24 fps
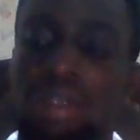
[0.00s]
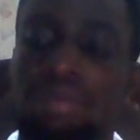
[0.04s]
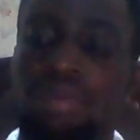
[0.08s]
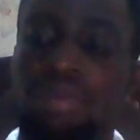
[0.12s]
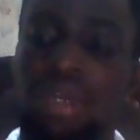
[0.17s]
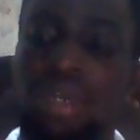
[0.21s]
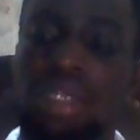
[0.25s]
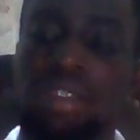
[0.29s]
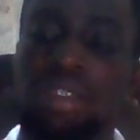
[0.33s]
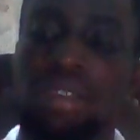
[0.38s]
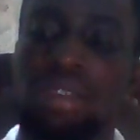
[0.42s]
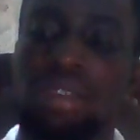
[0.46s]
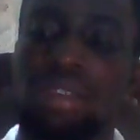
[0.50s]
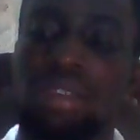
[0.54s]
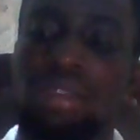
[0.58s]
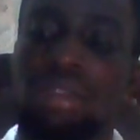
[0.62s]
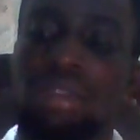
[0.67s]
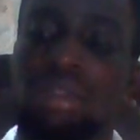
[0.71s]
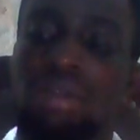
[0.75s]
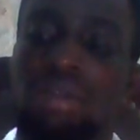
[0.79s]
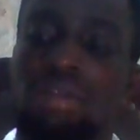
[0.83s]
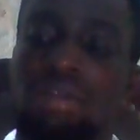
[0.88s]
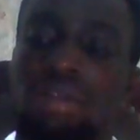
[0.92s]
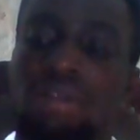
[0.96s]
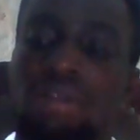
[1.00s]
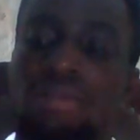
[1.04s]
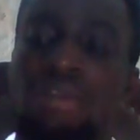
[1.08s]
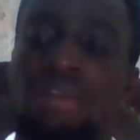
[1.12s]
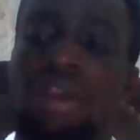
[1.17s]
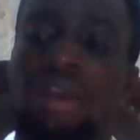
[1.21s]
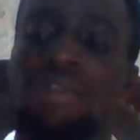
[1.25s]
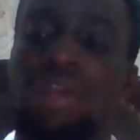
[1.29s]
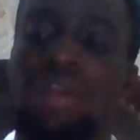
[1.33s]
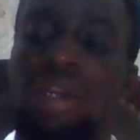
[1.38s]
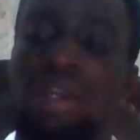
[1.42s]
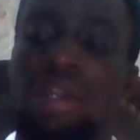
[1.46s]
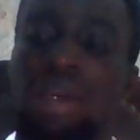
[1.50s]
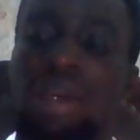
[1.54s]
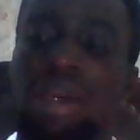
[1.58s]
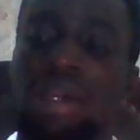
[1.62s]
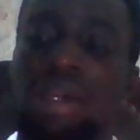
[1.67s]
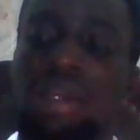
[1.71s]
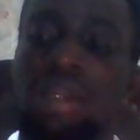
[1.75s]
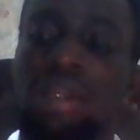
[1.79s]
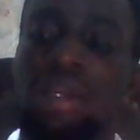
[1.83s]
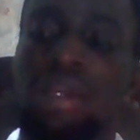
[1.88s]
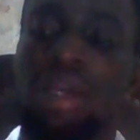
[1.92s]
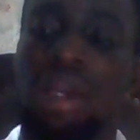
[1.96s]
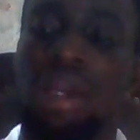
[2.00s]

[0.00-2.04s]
the prices to 599,